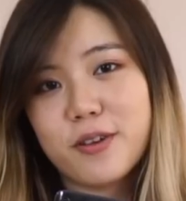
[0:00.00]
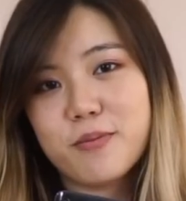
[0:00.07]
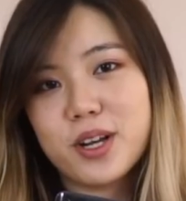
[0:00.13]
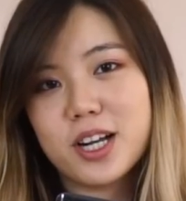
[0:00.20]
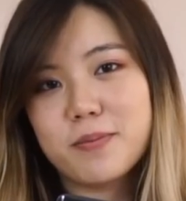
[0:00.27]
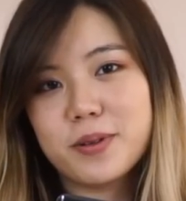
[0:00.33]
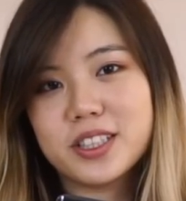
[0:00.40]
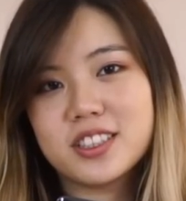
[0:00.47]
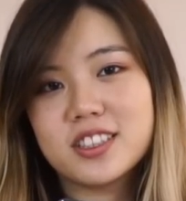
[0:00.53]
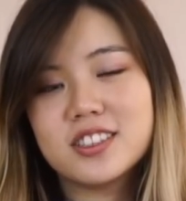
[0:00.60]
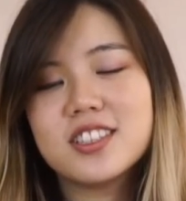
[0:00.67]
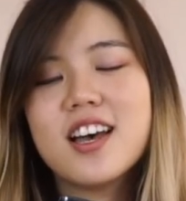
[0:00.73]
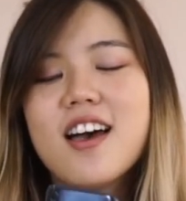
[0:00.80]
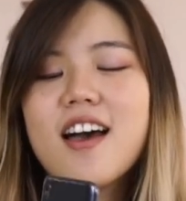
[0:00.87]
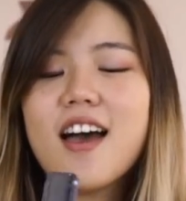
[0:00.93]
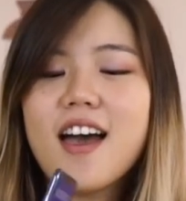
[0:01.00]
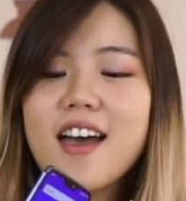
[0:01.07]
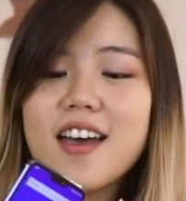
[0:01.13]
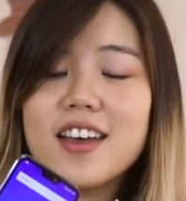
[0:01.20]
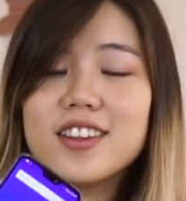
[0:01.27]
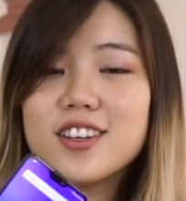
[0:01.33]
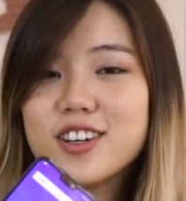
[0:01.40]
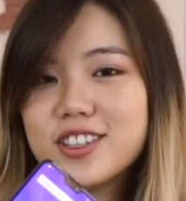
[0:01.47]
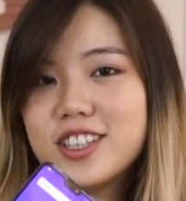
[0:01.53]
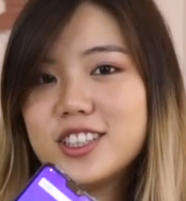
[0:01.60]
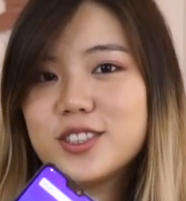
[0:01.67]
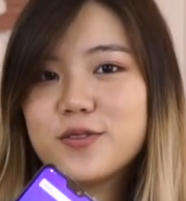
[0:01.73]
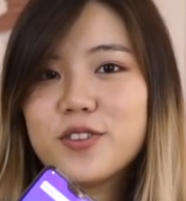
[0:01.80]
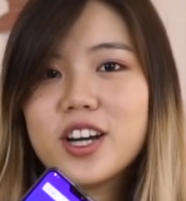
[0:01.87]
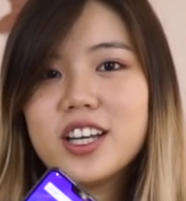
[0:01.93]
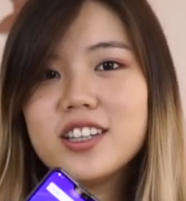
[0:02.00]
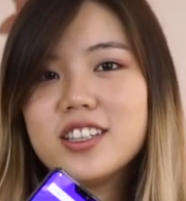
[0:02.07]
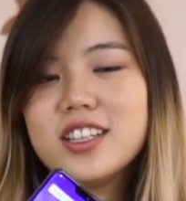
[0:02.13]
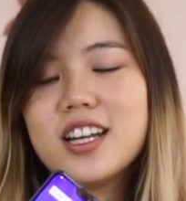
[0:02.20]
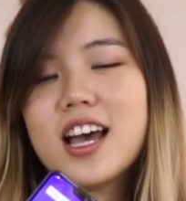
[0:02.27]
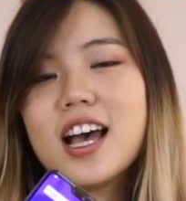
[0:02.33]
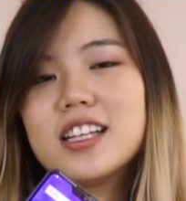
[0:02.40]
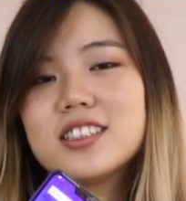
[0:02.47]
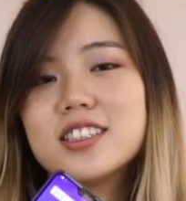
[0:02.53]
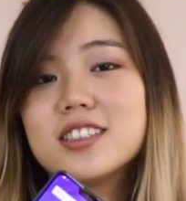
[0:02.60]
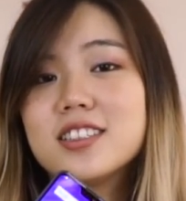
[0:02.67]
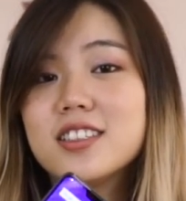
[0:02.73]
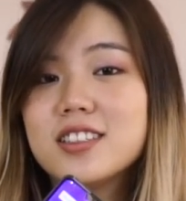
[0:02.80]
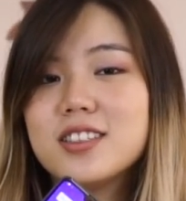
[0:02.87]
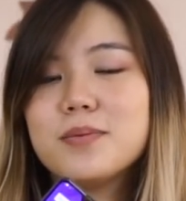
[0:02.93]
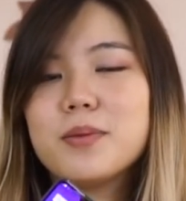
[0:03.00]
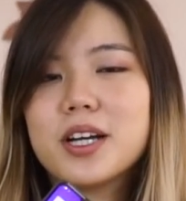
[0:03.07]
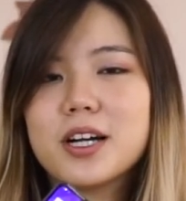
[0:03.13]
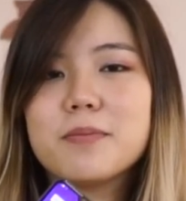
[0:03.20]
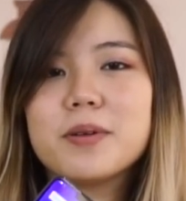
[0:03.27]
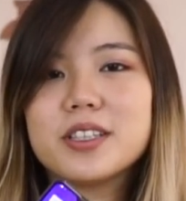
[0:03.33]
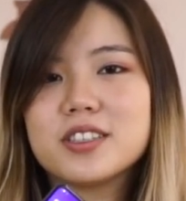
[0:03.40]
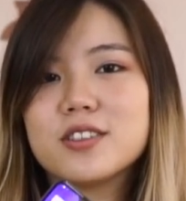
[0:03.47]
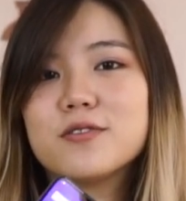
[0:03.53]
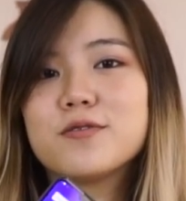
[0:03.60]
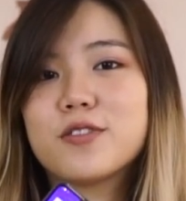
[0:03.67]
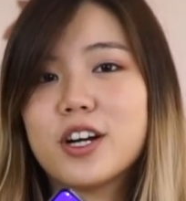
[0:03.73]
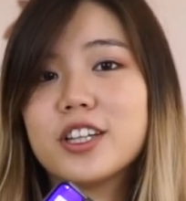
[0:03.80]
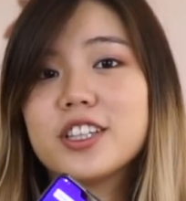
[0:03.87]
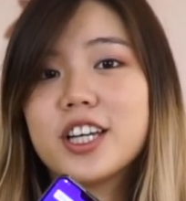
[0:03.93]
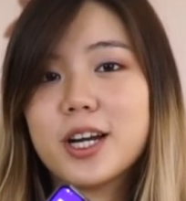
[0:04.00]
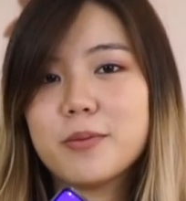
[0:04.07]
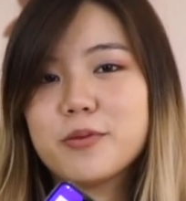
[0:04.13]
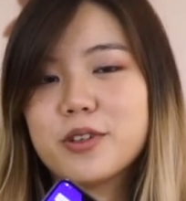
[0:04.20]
5 megapixels, and on its front it has a 13 megapixel front